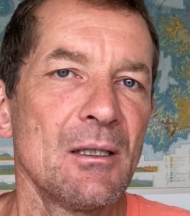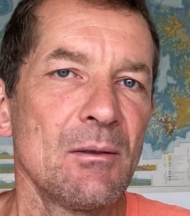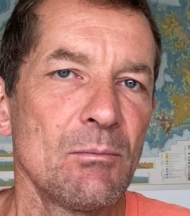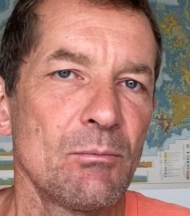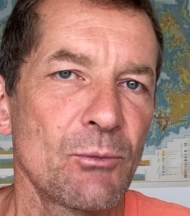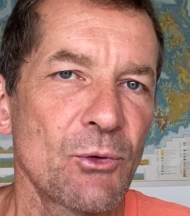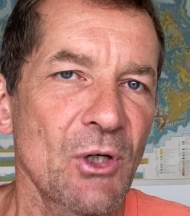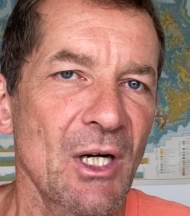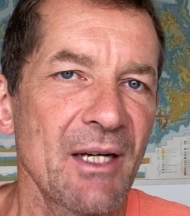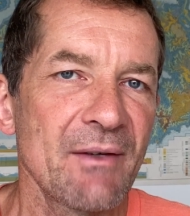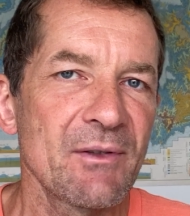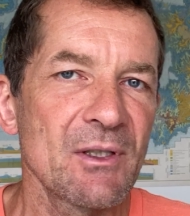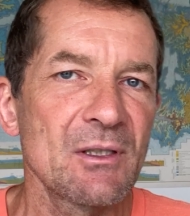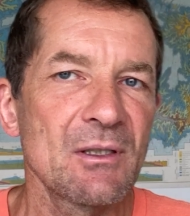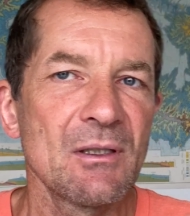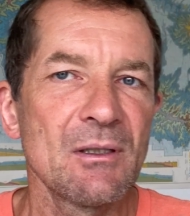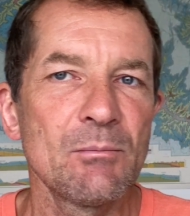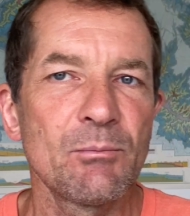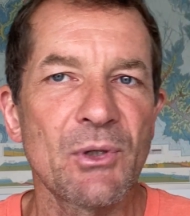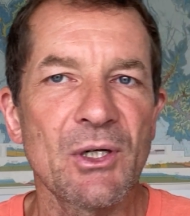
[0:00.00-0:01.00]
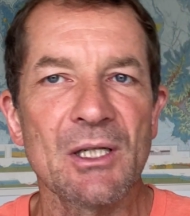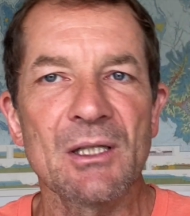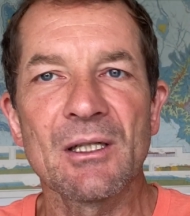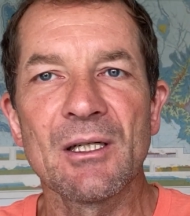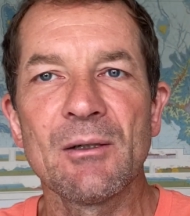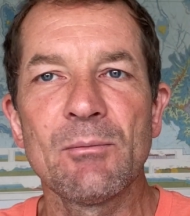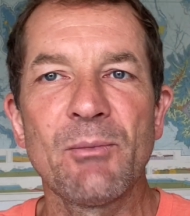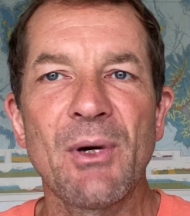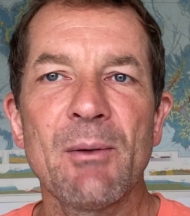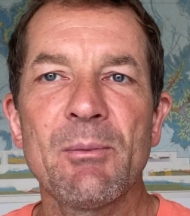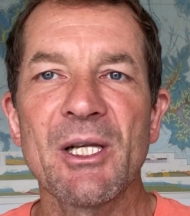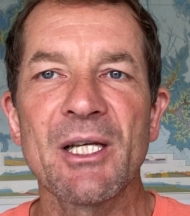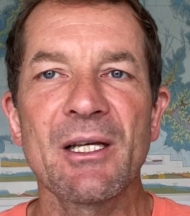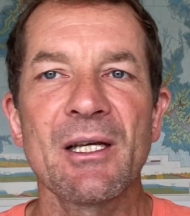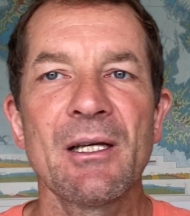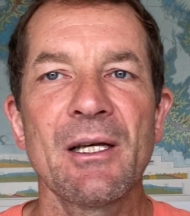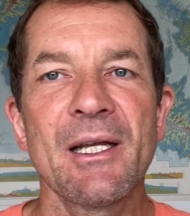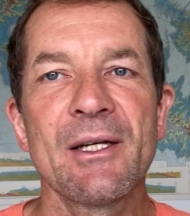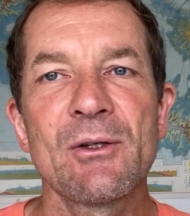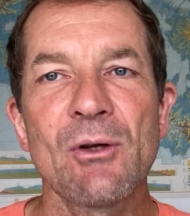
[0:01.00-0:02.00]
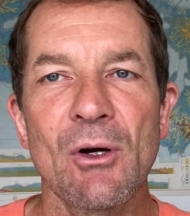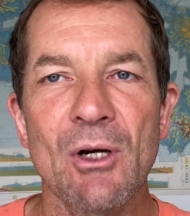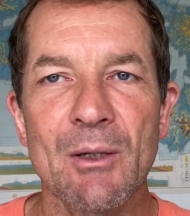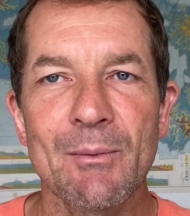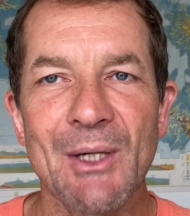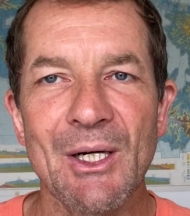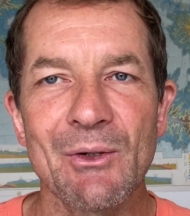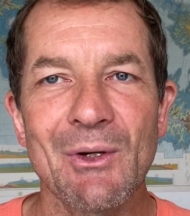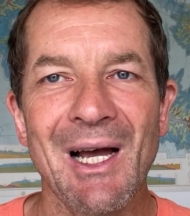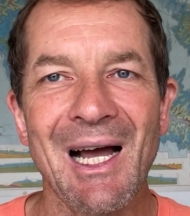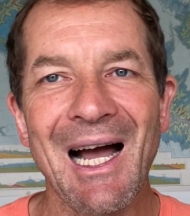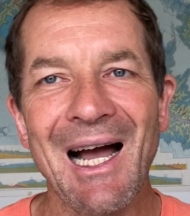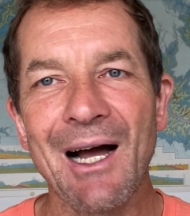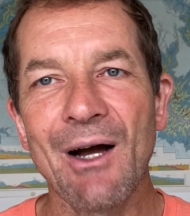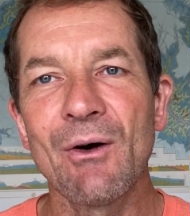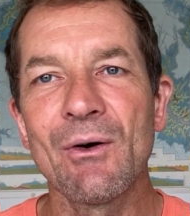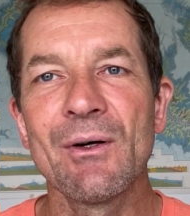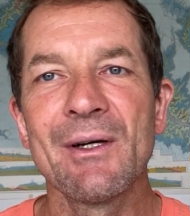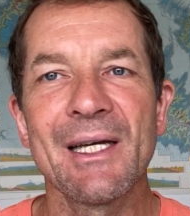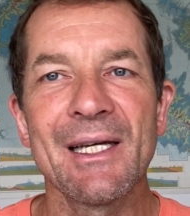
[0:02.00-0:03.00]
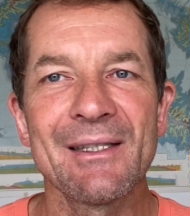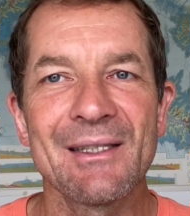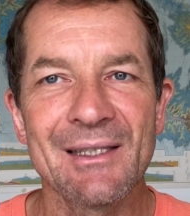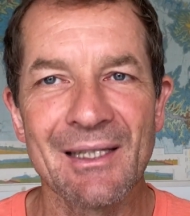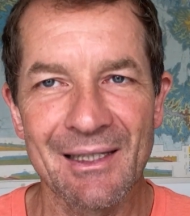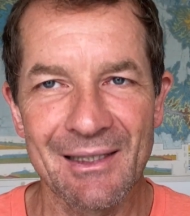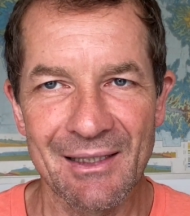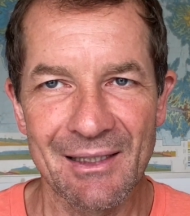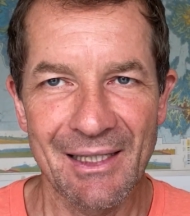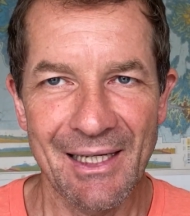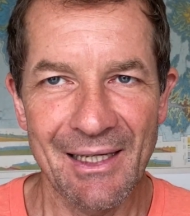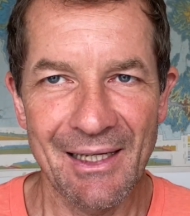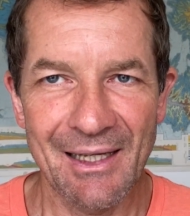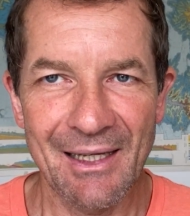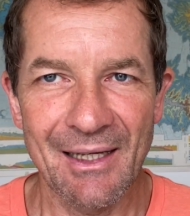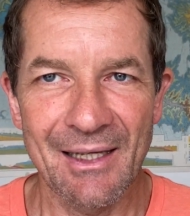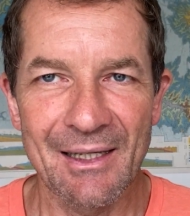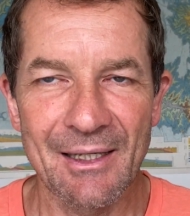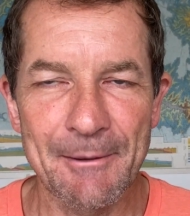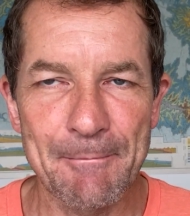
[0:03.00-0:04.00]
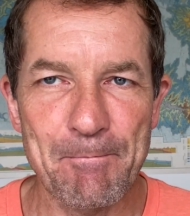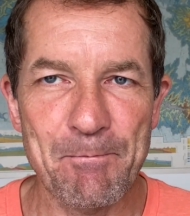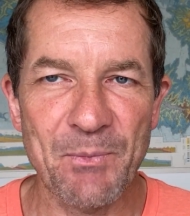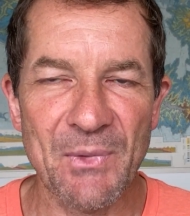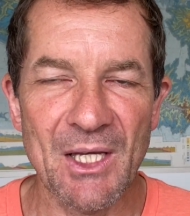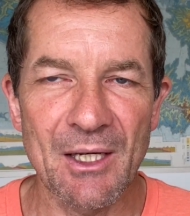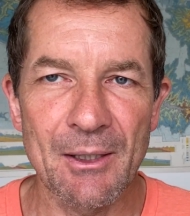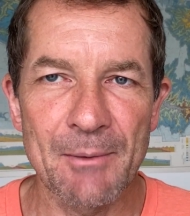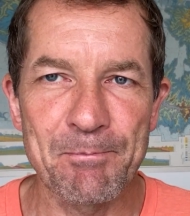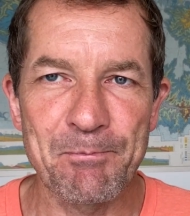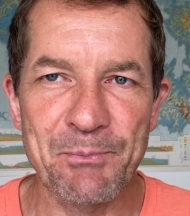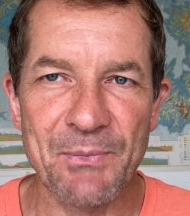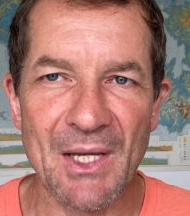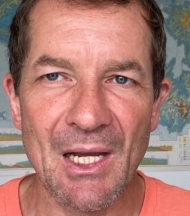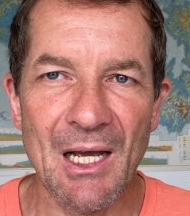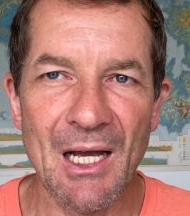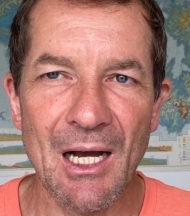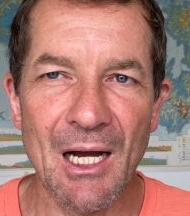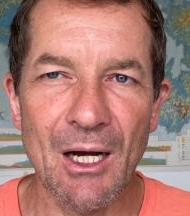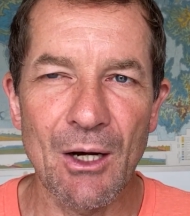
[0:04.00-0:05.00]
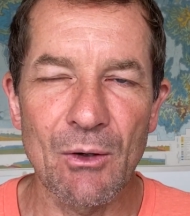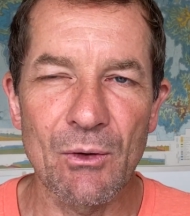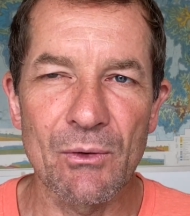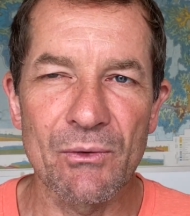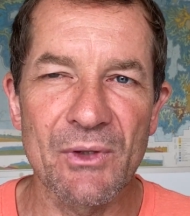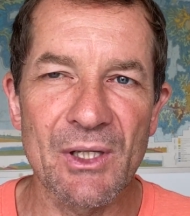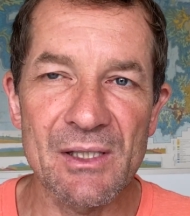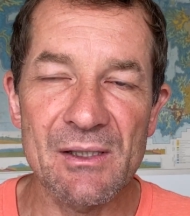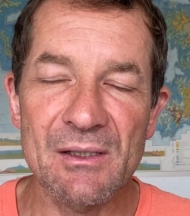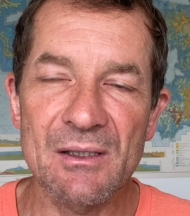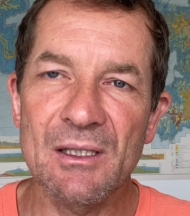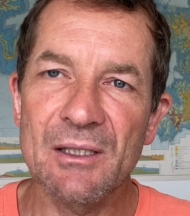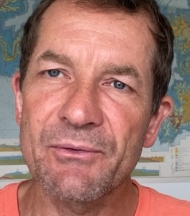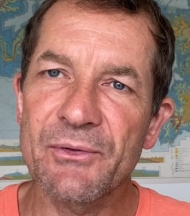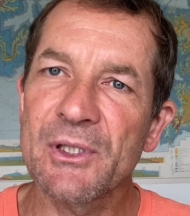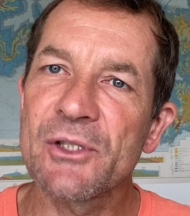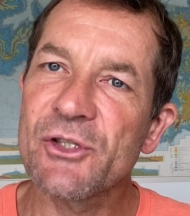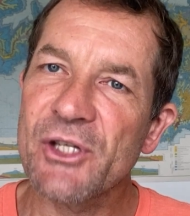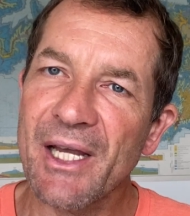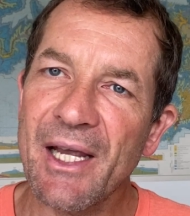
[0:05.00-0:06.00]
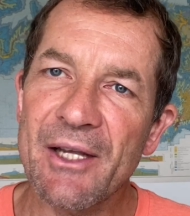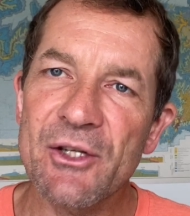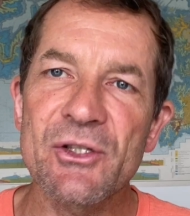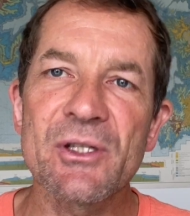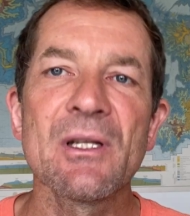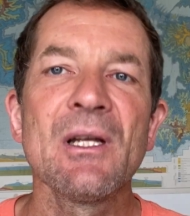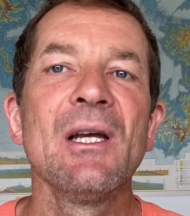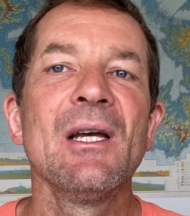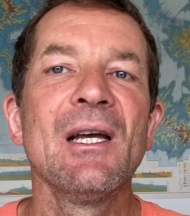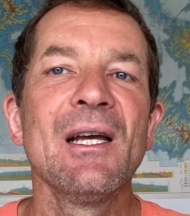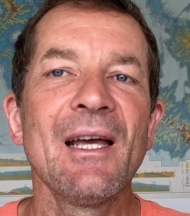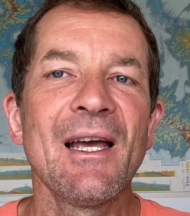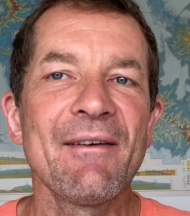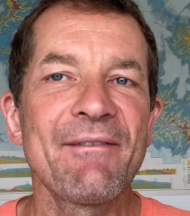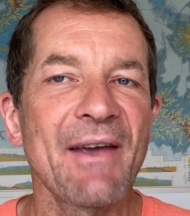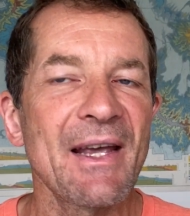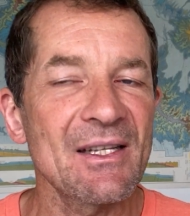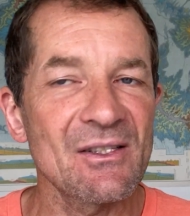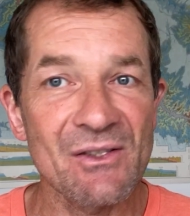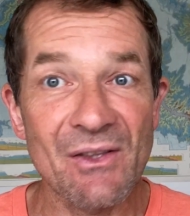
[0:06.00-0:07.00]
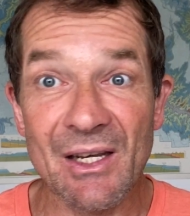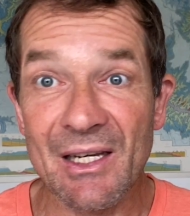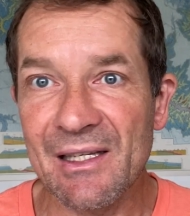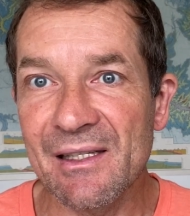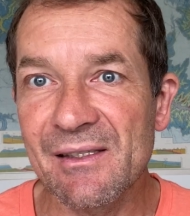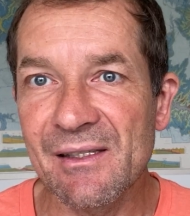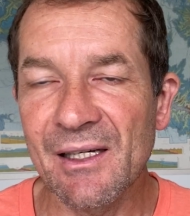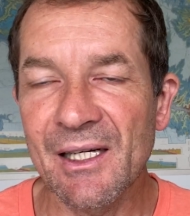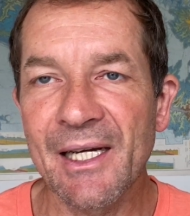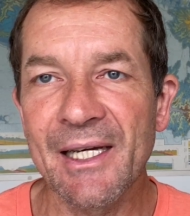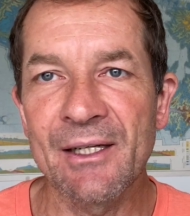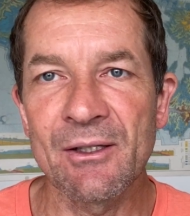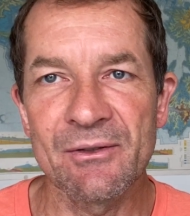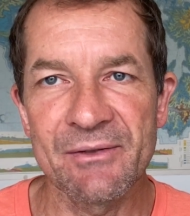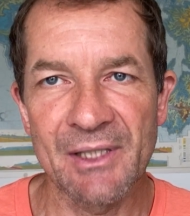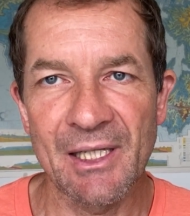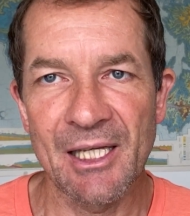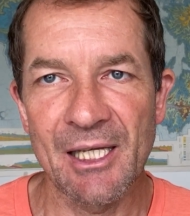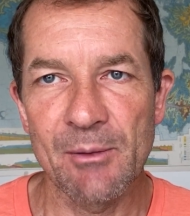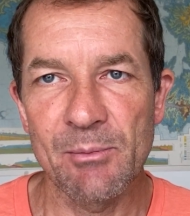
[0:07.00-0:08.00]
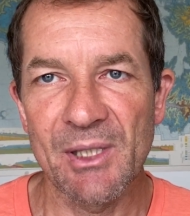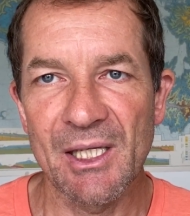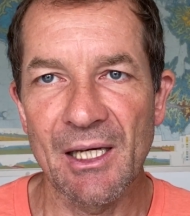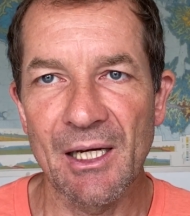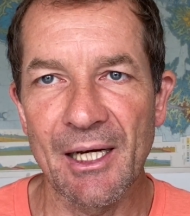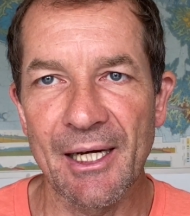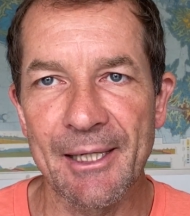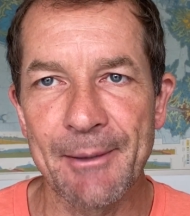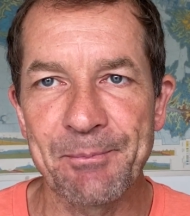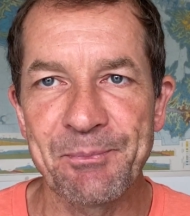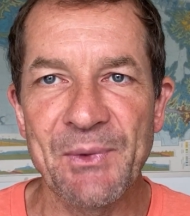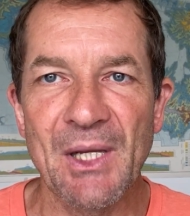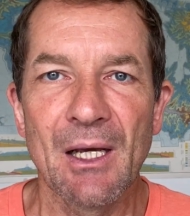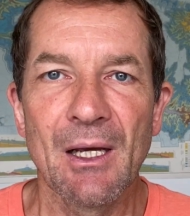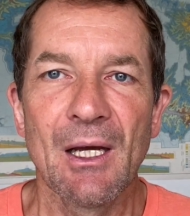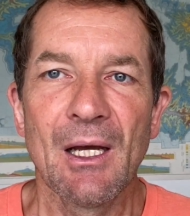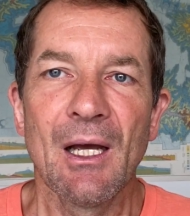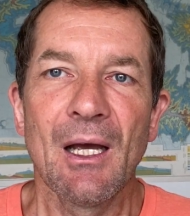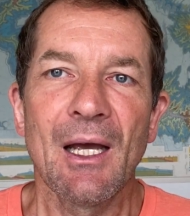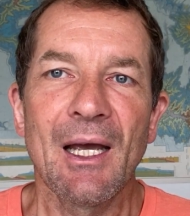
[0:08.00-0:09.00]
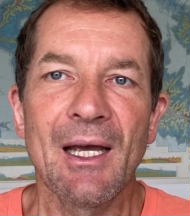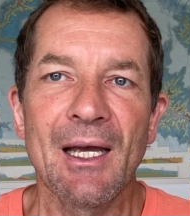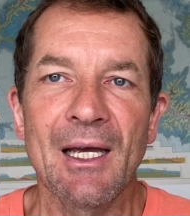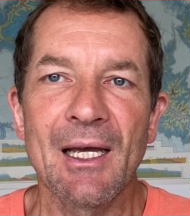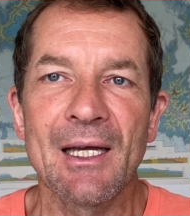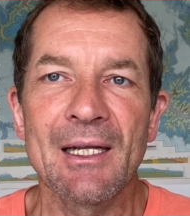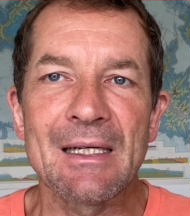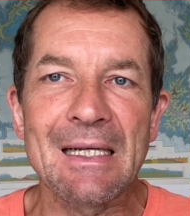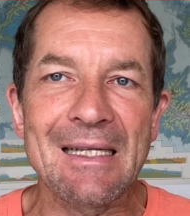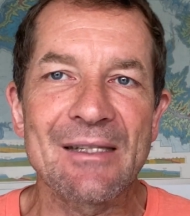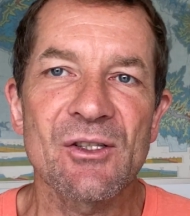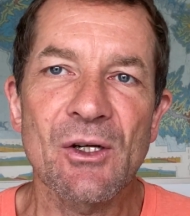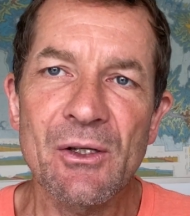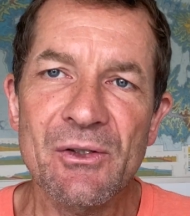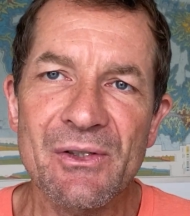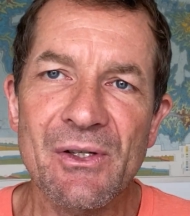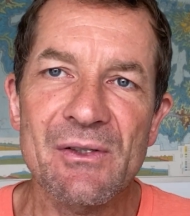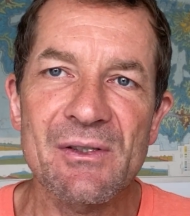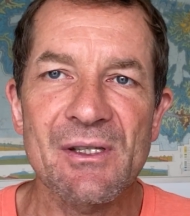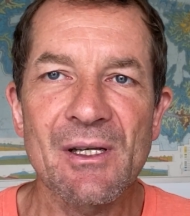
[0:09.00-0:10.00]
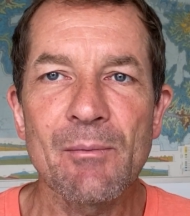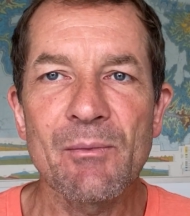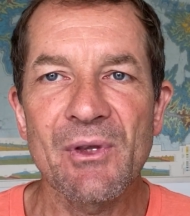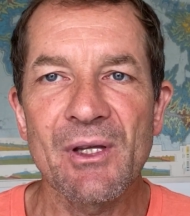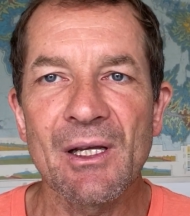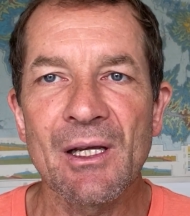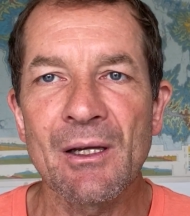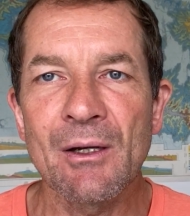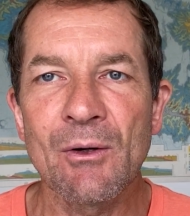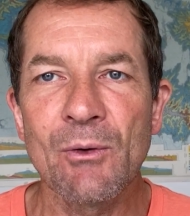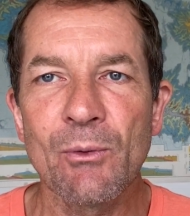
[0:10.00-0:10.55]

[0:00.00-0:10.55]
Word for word: private, partner, public, and talk about how it um, how this differentiation affects the design of an API. And it's also something